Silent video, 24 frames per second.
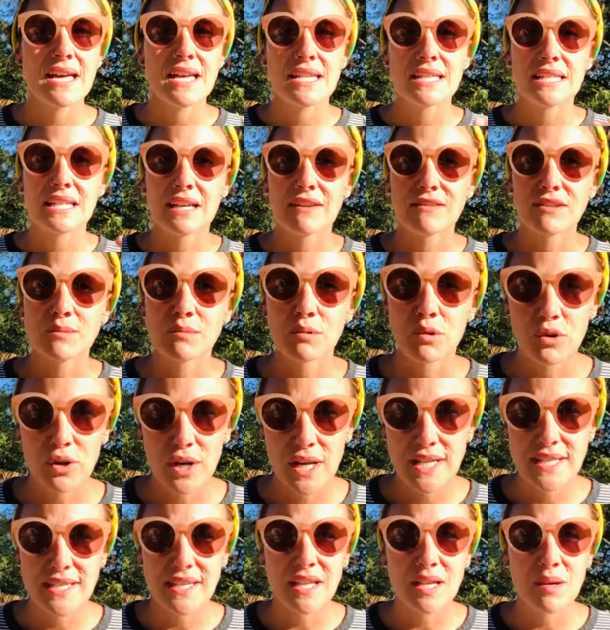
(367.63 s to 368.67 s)
to have some
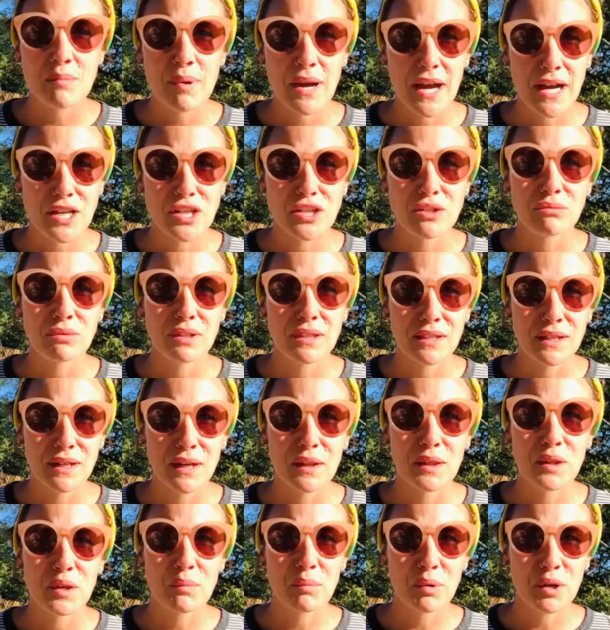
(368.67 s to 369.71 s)
grace and compassion with the
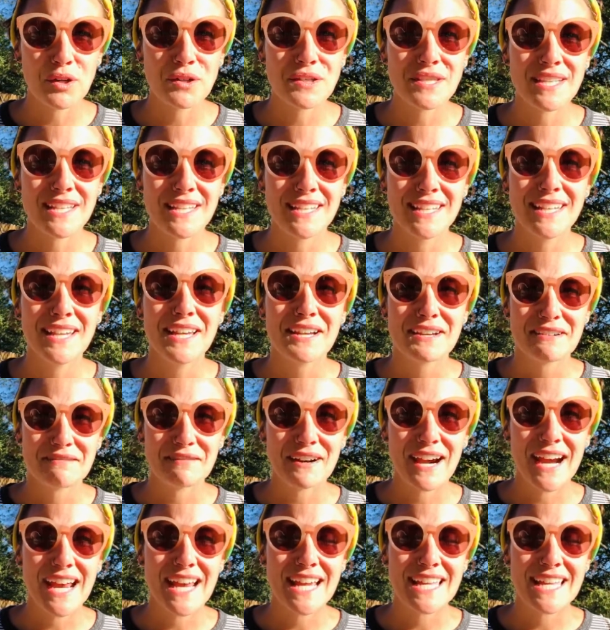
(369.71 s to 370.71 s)
other person, right?